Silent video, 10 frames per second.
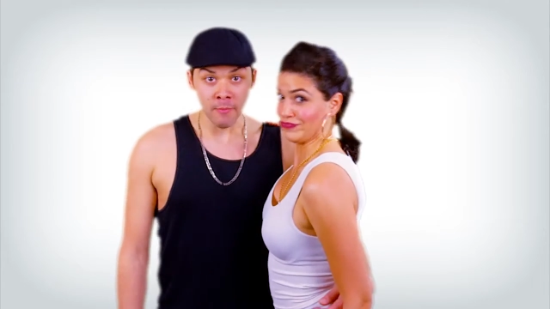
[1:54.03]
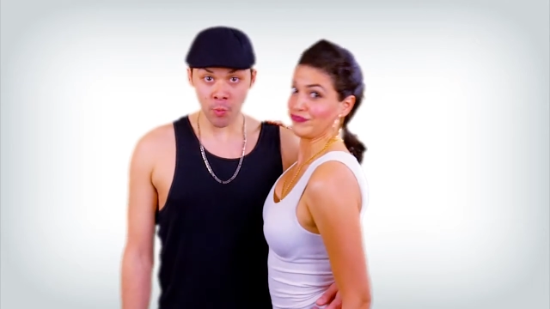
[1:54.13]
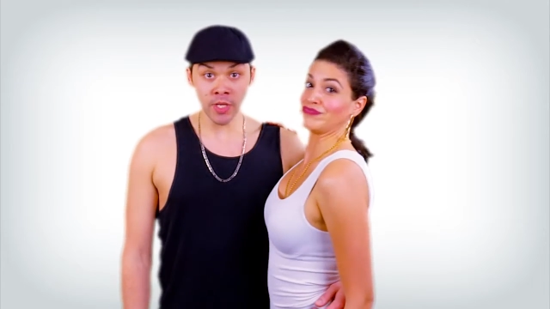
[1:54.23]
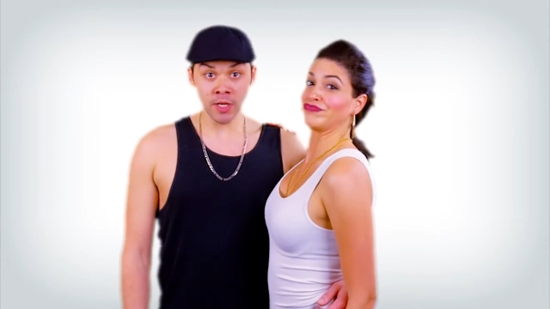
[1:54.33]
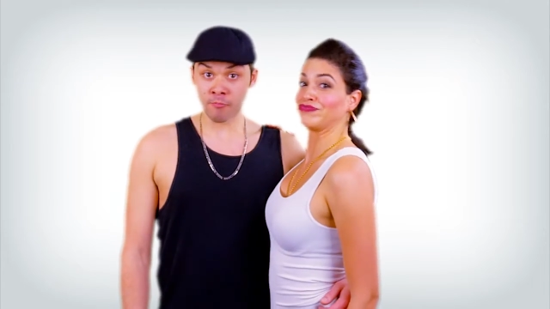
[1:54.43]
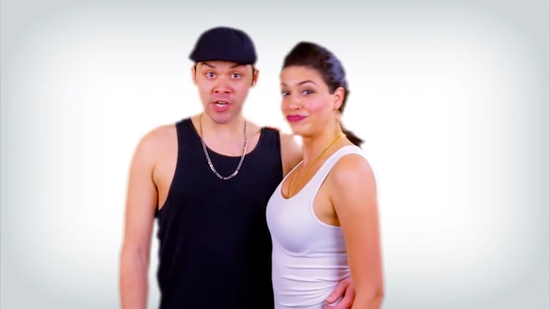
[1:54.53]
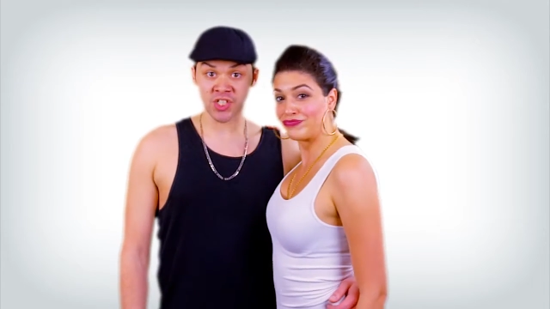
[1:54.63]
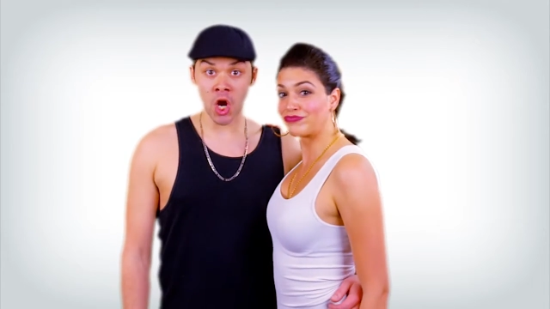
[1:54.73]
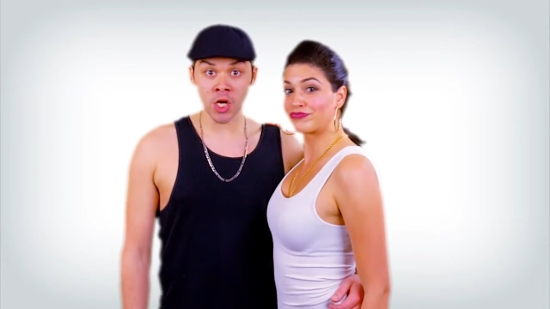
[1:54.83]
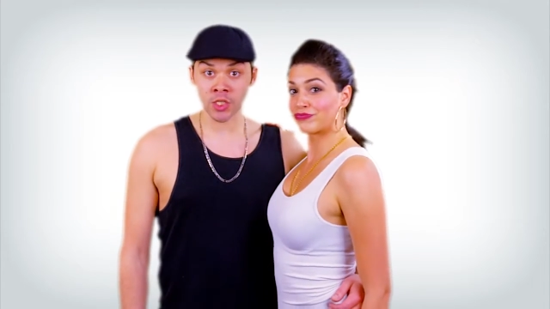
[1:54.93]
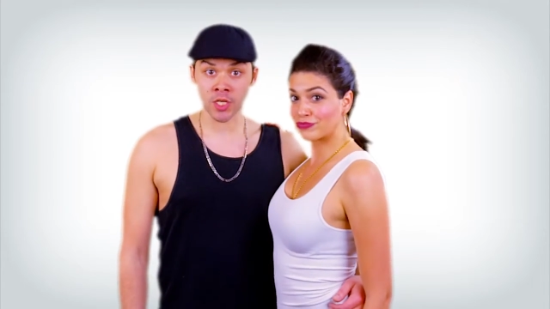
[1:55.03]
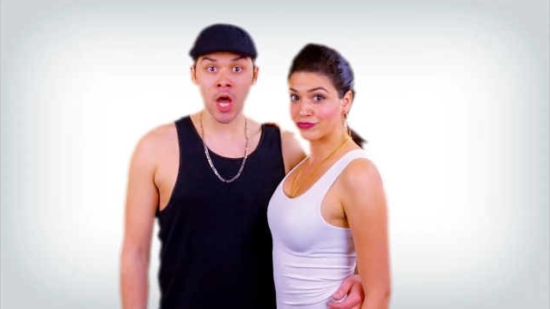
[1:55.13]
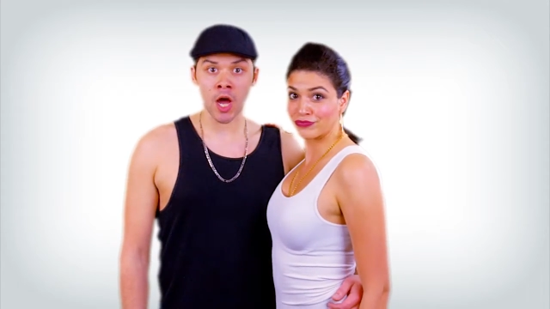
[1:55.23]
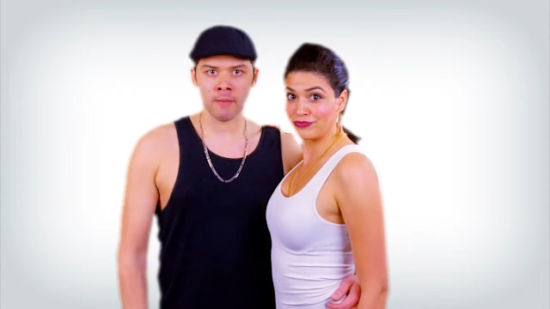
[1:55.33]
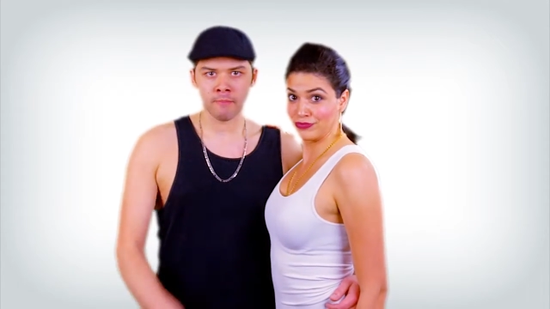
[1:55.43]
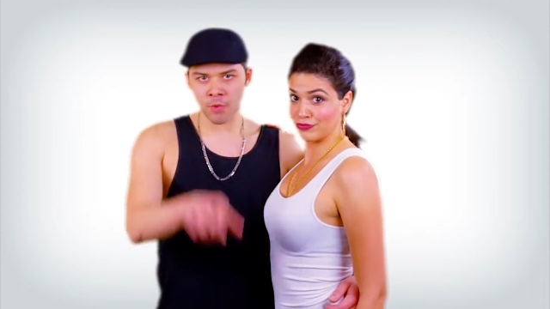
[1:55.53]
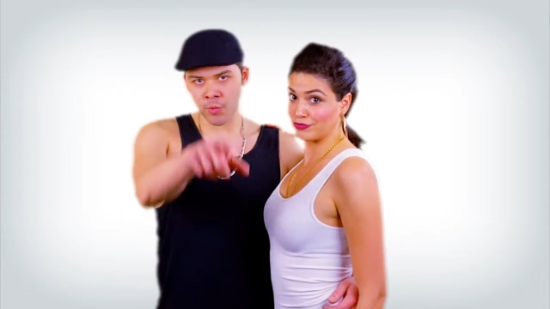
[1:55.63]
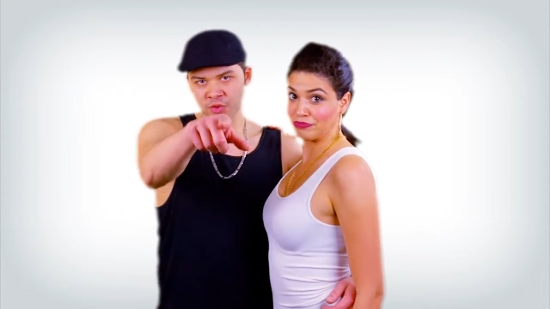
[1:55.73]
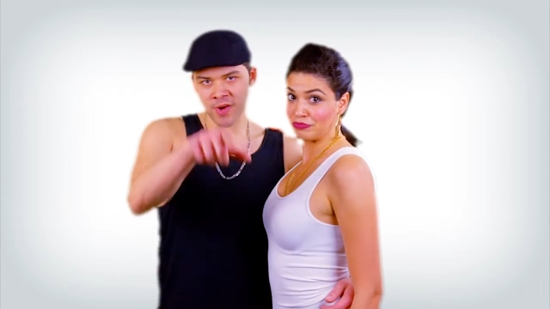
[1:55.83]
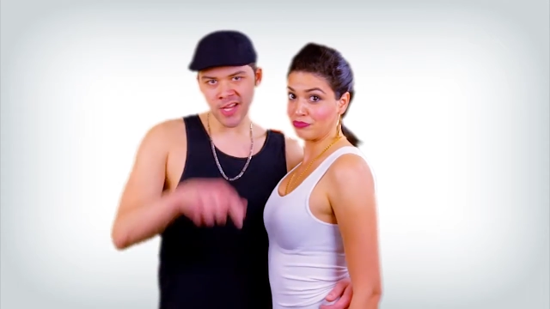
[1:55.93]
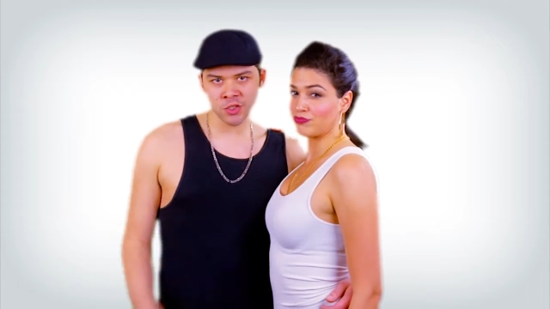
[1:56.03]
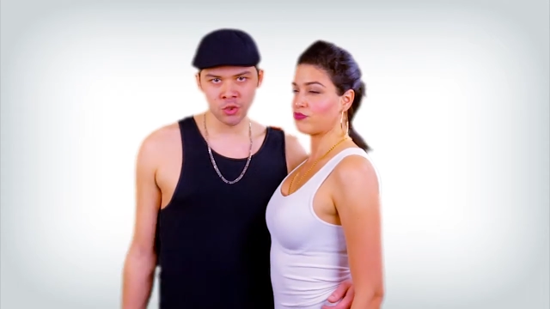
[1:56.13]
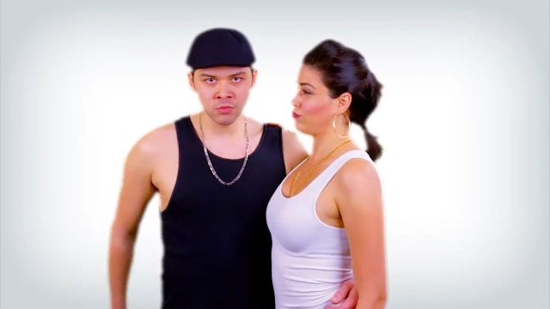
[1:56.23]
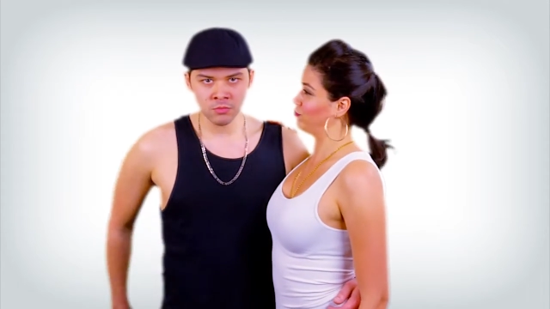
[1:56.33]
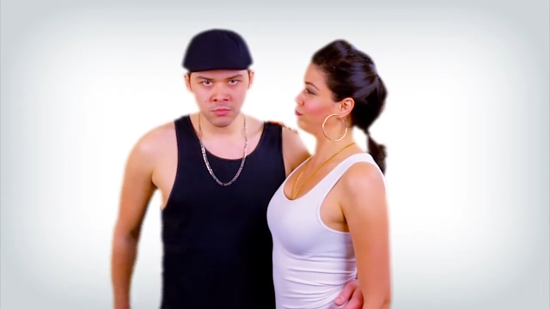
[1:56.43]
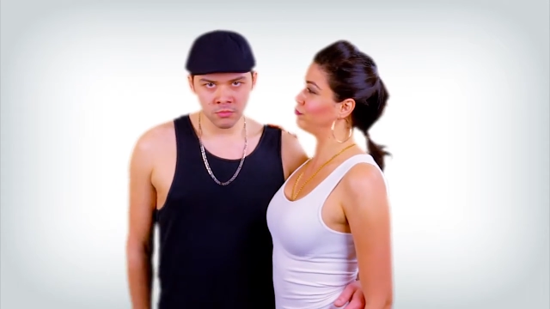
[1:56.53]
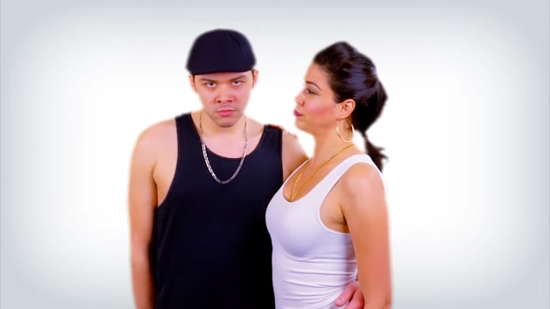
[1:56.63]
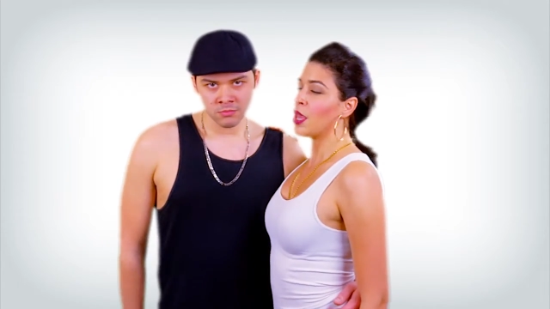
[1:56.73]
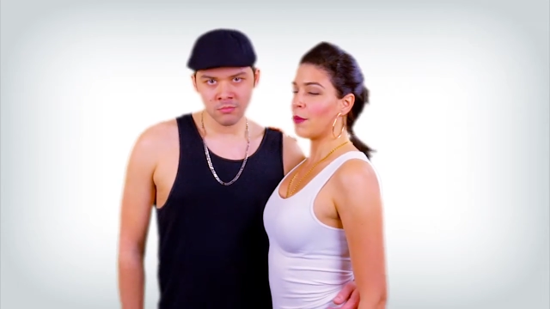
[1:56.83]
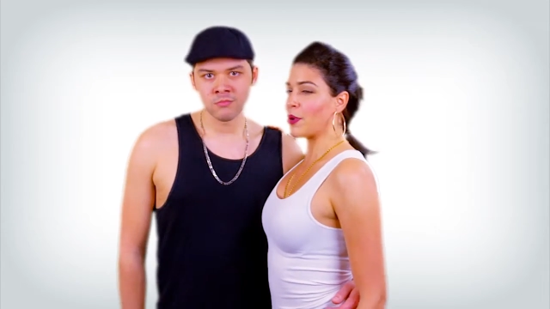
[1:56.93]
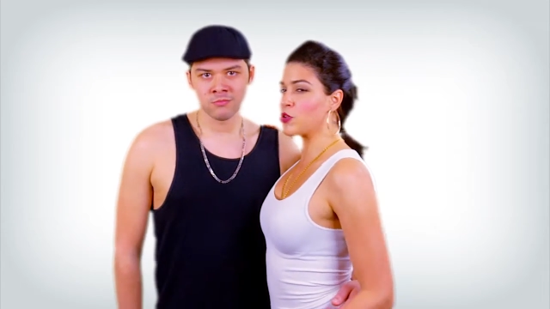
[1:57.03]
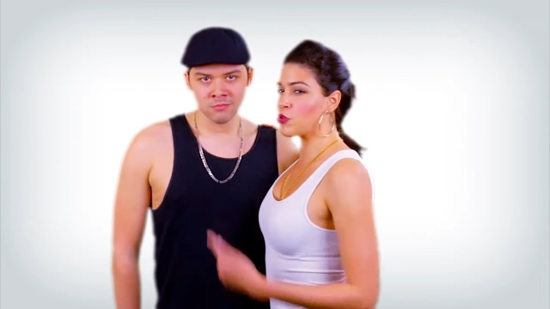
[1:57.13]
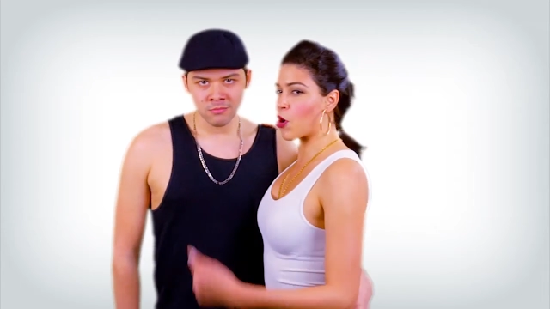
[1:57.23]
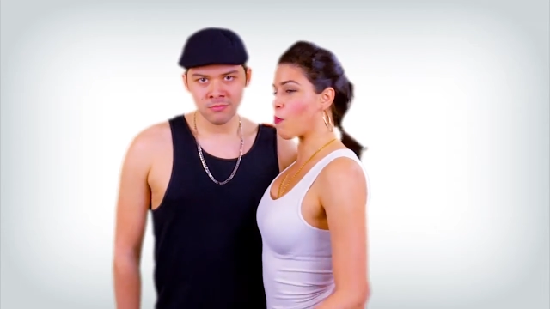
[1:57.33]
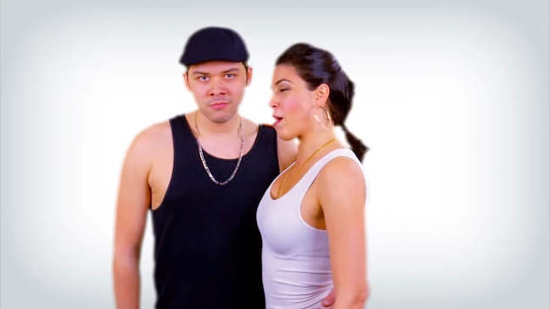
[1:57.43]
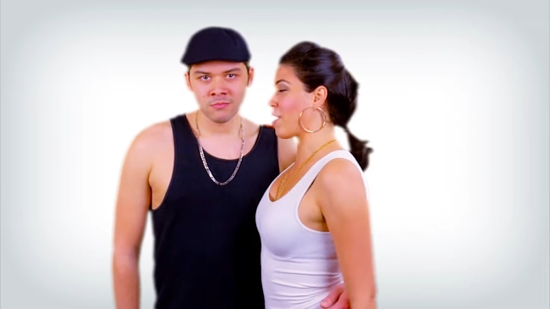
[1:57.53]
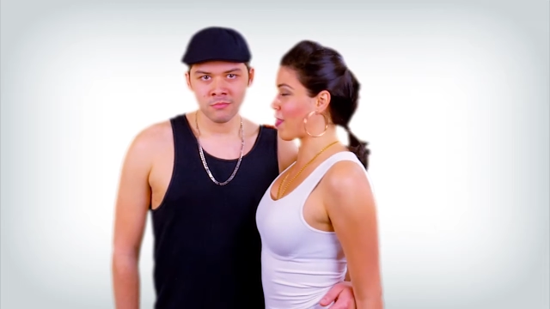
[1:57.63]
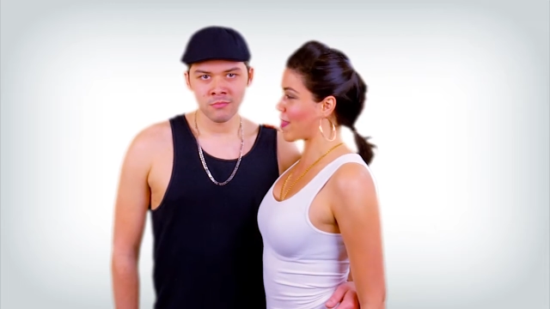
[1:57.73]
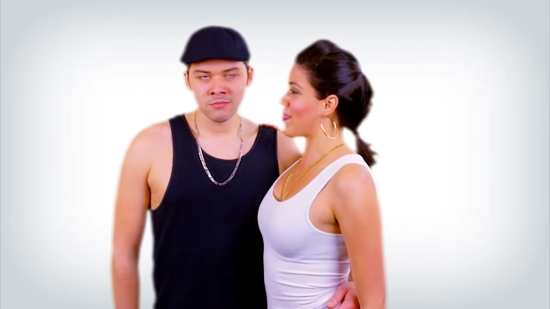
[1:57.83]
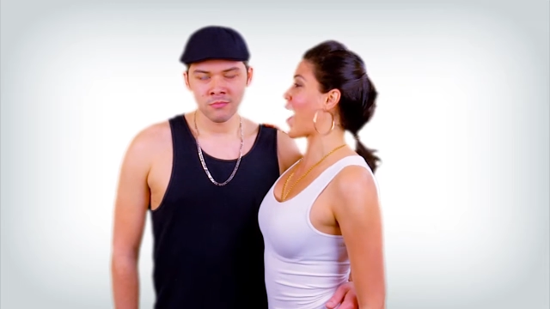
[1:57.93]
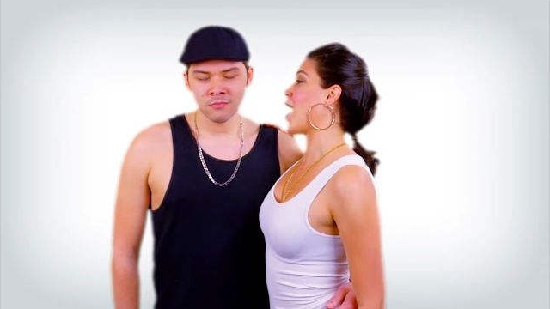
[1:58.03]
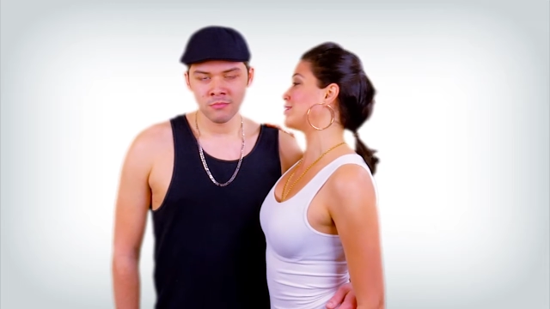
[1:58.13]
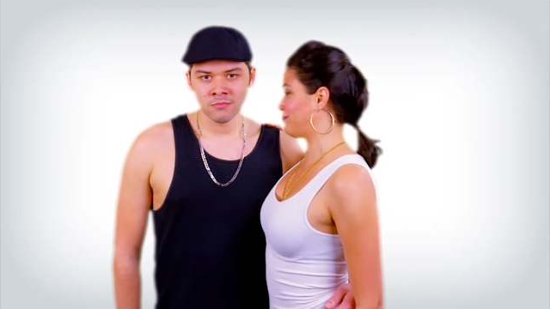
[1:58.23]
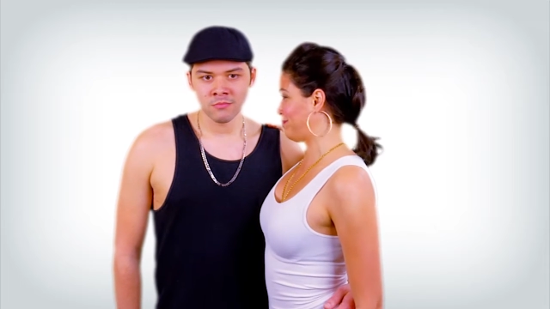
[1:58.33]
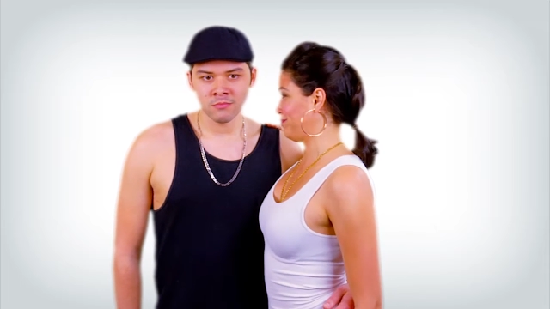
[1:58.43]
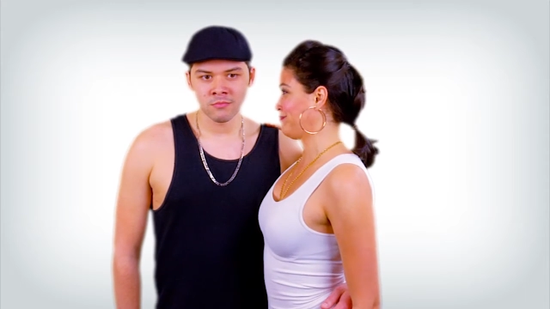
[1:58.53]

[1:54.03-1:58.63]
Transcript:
Speaker 1: But we didn't press charges, nah. But we threatened to.
Speaker 2: Mm, but you know better than that, hmm?